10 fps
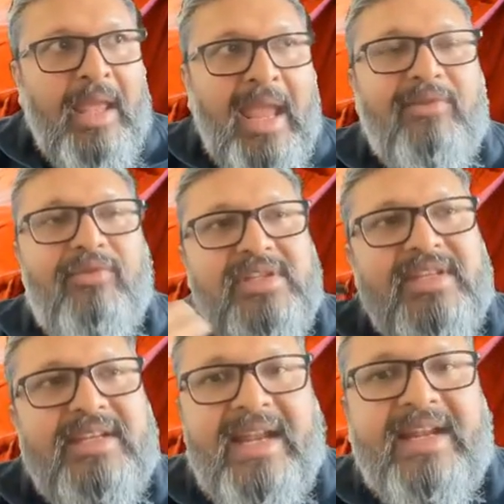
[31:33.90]
And once
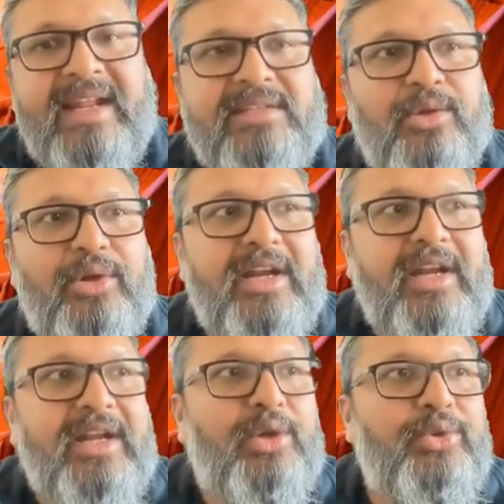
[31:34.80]
the data is loaded
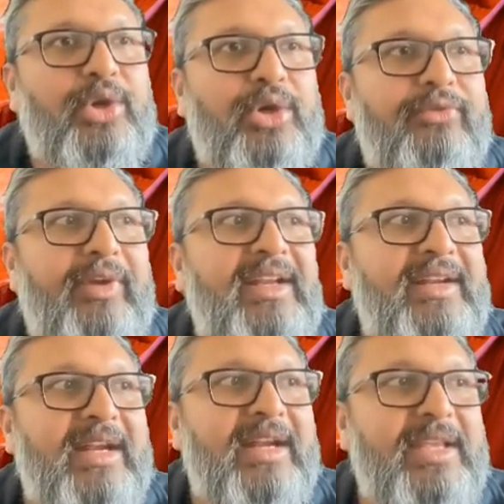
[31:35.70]
into your vector
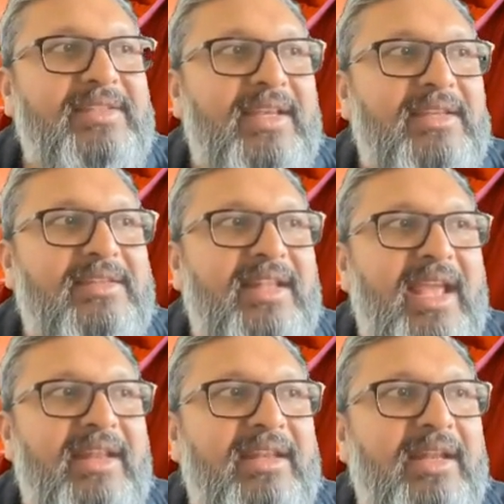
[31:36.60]
databases,
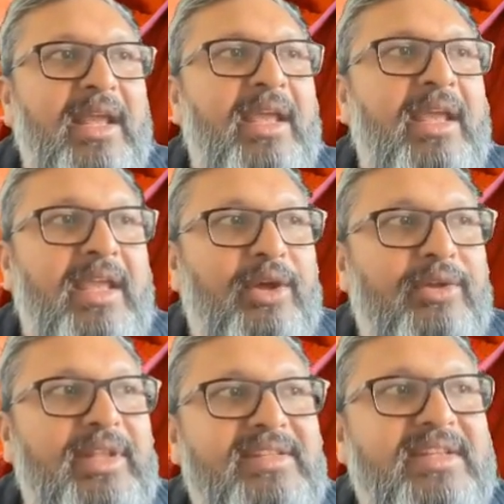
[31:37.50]
then
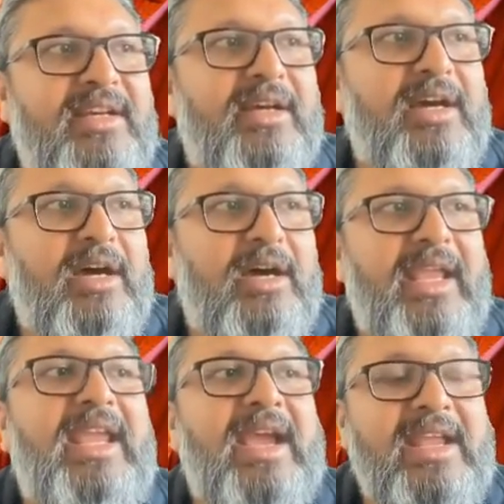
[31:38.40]
there's a
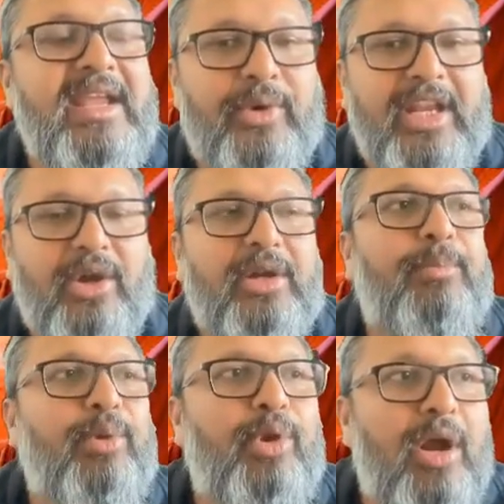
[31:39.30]
AI query or a
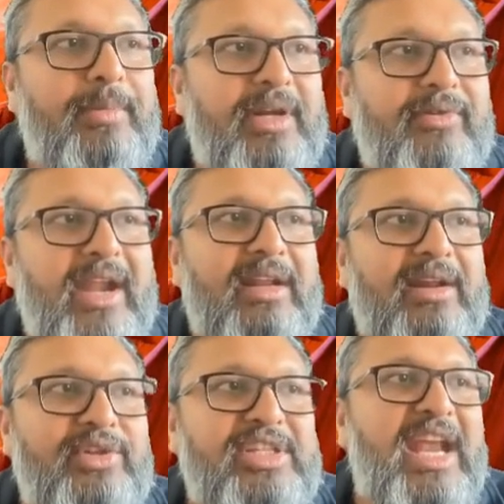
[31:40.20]
prompt, right,
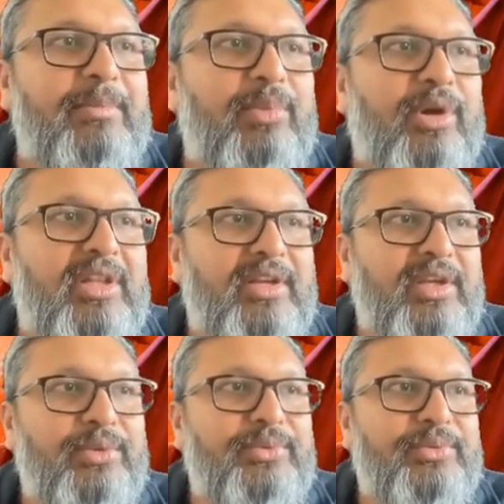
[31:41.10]
or a chatbot that
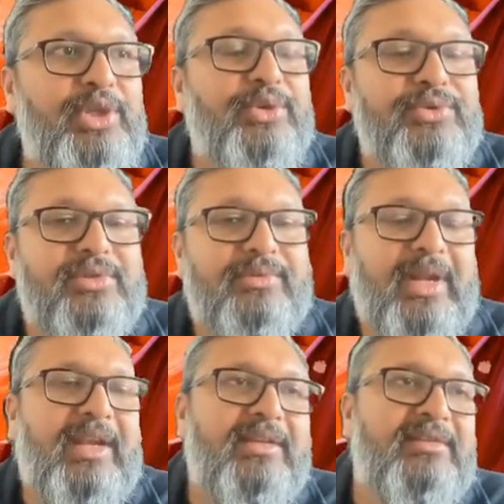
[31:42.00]
you use,
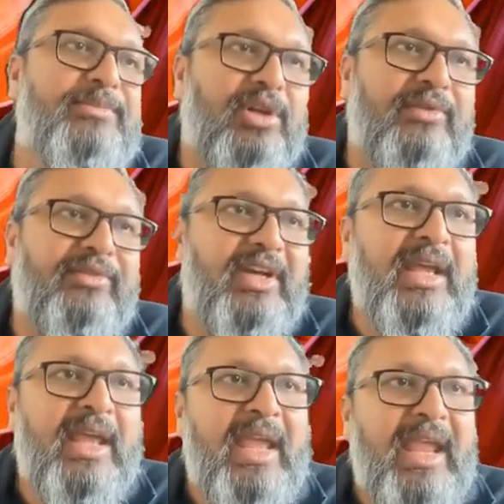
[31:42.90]
right, some sort of a
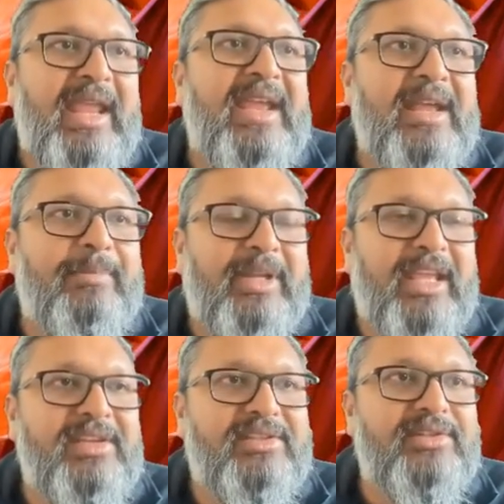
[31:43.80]
AI
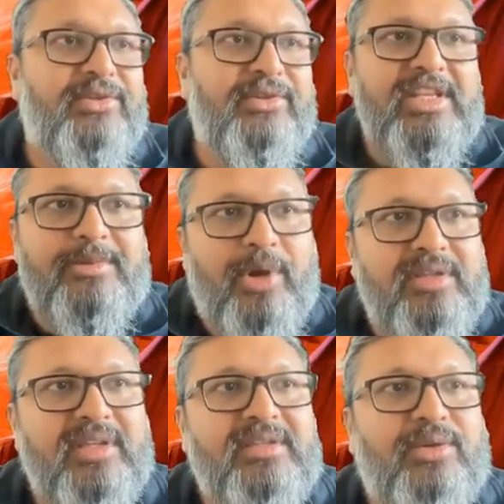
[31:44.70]
application. So this
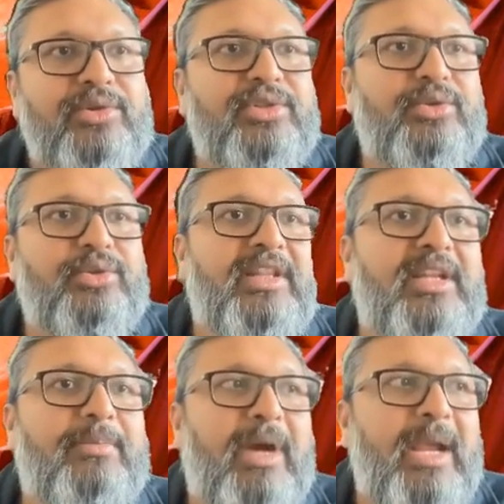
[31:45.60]
process goes through another
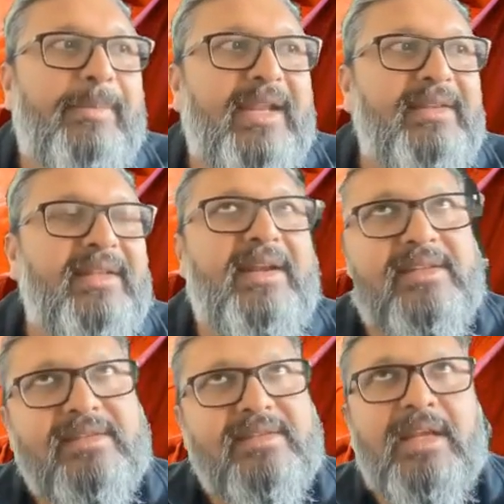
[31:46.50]
pipeline that
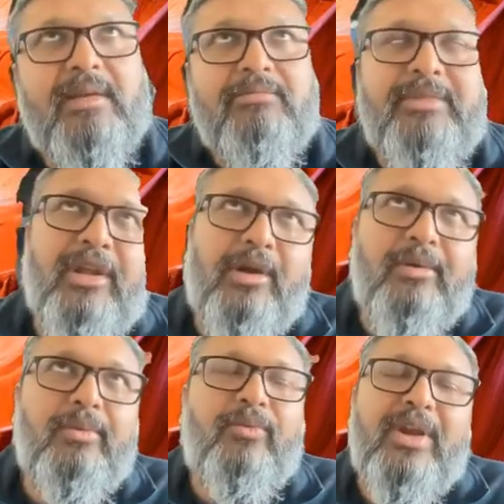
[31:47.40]
is,
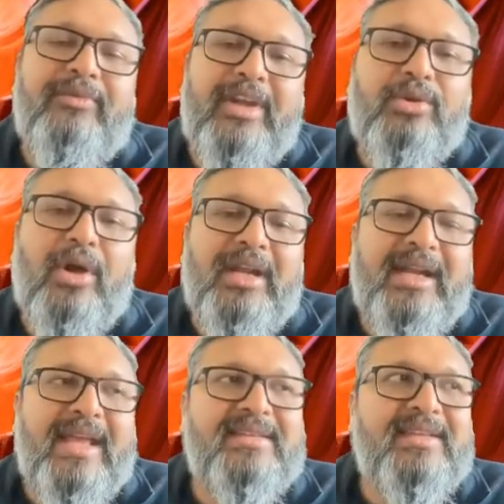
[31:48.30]
one way to call it
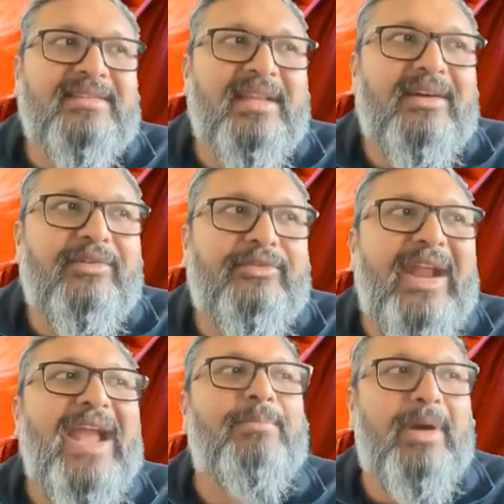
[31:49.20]
as is a
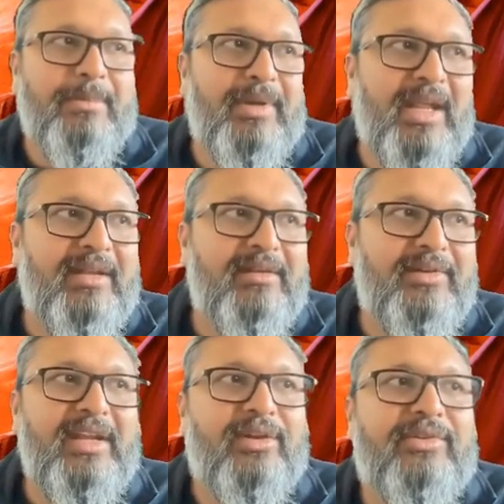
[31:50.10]
RAG pipeline,
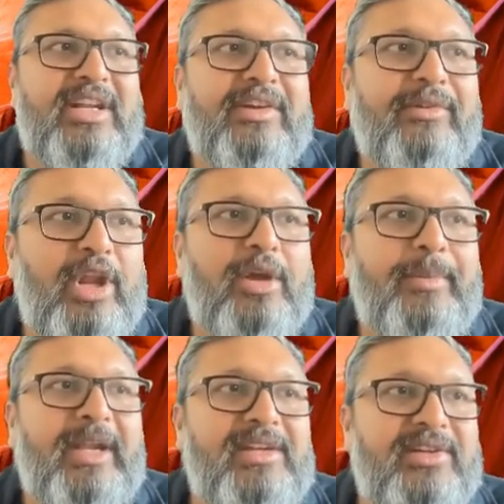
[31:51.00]
right, or retrieval
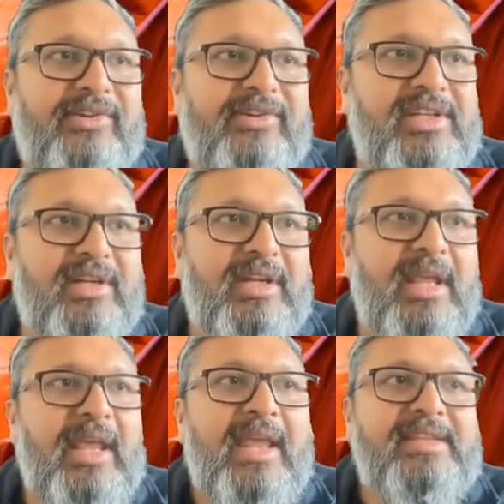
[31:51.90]
augmented generation.
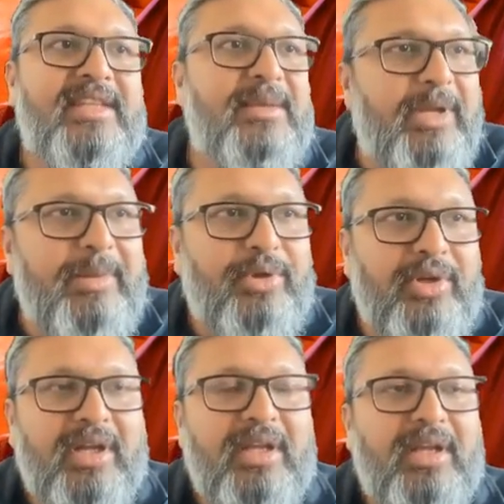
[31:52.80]
Simply
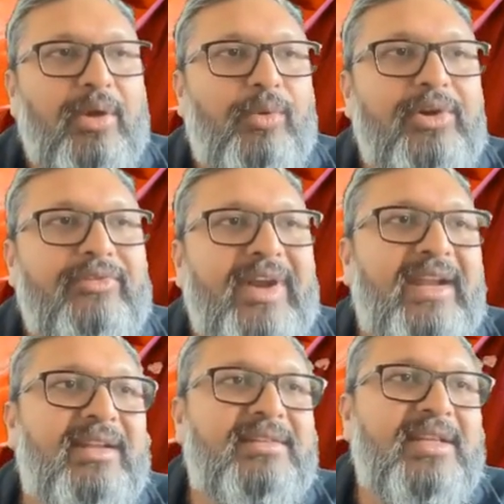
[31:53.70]
put, what
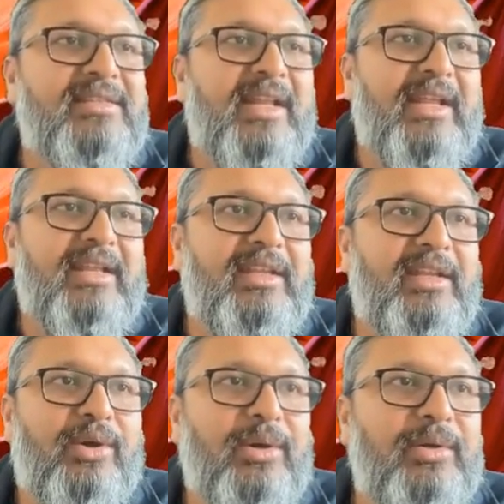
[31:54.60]
RAG does is
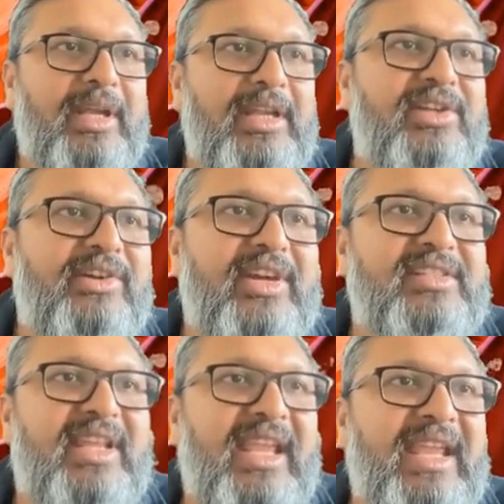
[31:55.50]
it generates
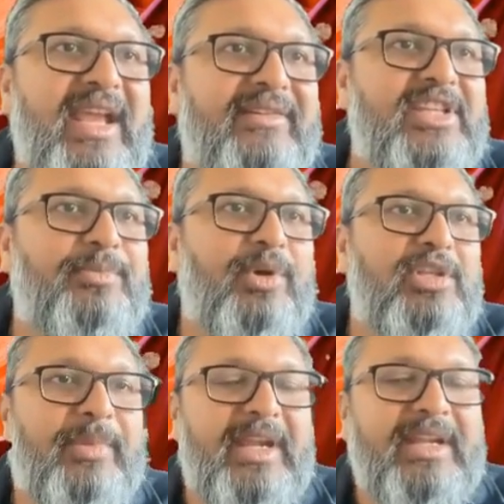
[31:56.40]
an AI response
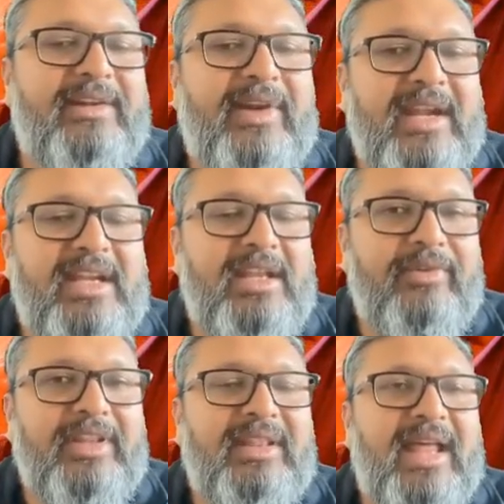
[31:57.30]
by interacting
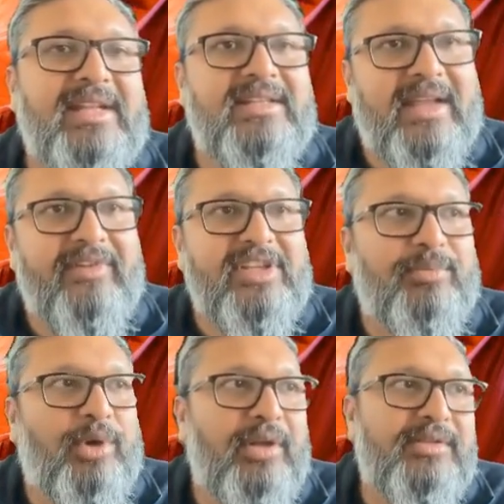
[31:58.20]
with large language
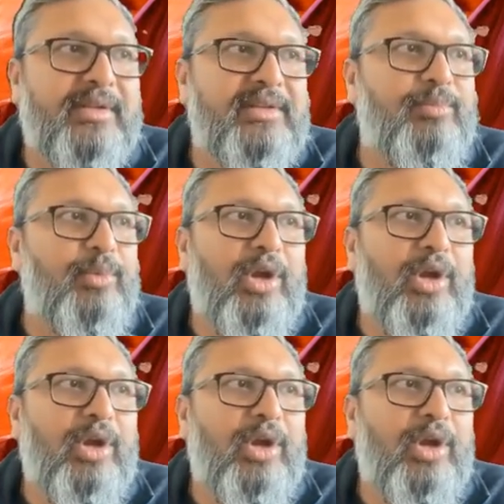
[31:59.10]
models or small